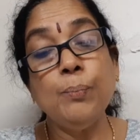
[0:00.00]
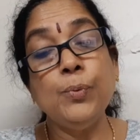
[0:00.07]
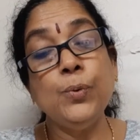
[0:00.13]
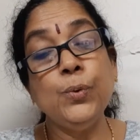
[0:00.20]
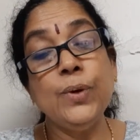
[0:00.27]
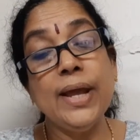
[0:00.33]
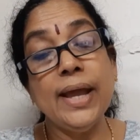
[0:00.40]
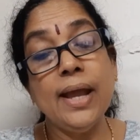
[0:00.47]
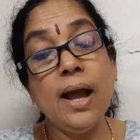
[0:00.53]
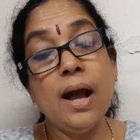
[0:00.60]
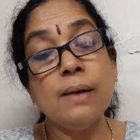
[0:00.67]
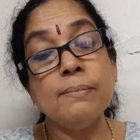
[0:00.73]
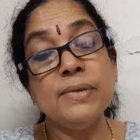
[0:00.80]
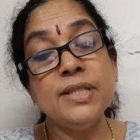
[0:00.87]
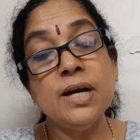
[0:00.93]
Pune,
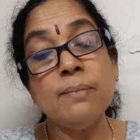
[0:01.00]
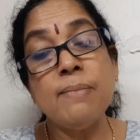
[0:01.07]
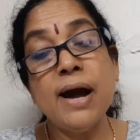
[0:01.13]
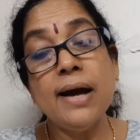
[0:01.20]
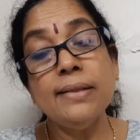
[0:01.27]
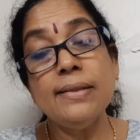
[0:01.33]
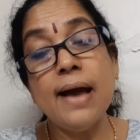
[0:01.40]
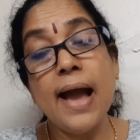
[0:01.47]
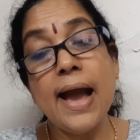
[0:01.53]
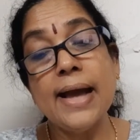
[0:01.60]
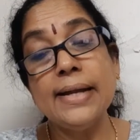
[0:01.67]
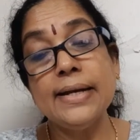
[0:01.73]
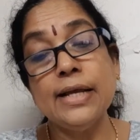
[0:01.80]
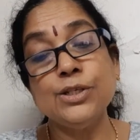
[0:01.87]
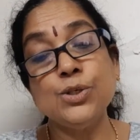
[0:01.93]
Ahmedabad
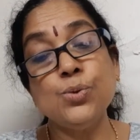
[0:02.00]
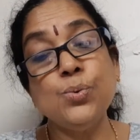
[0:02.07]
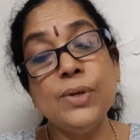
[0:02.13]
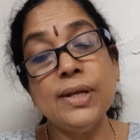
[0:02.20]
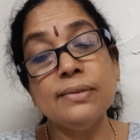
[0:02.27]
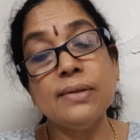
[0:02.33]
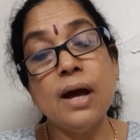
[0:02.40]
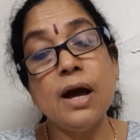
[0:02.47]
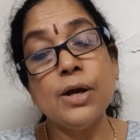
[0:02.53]
and Surat